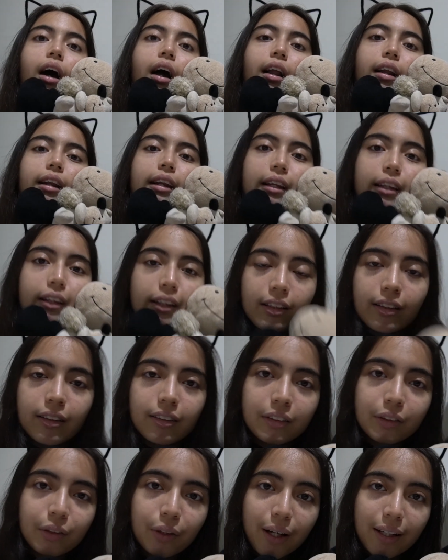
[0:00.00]
And
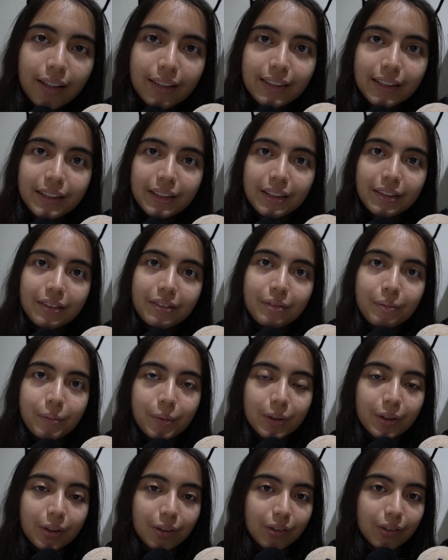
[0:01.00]
you can suggest
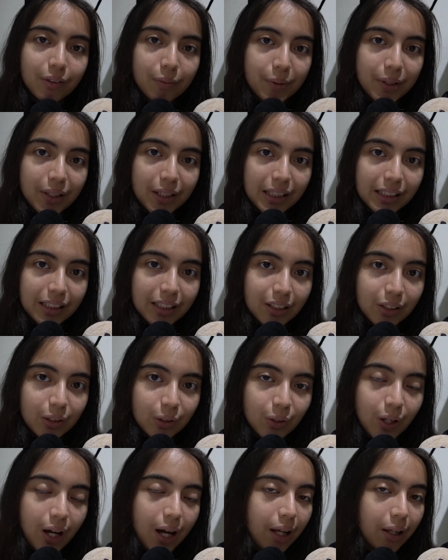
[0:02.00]
more songs for me to listen
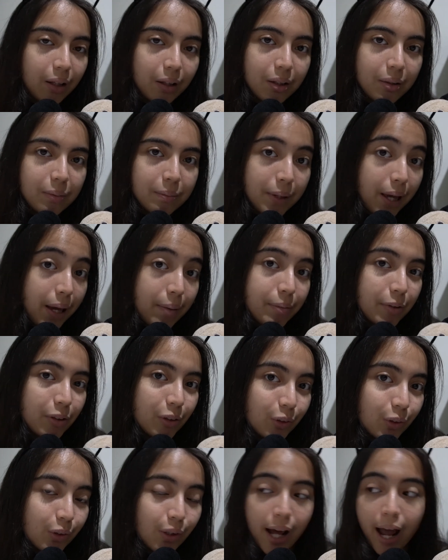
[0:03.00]
to. I'll be happy
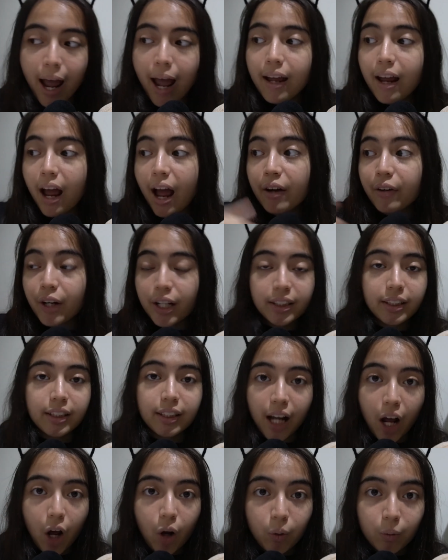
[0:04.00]
to do that. I write it
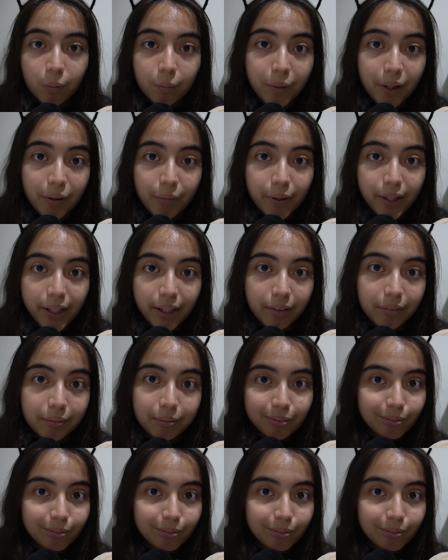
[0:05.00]
down, by the way.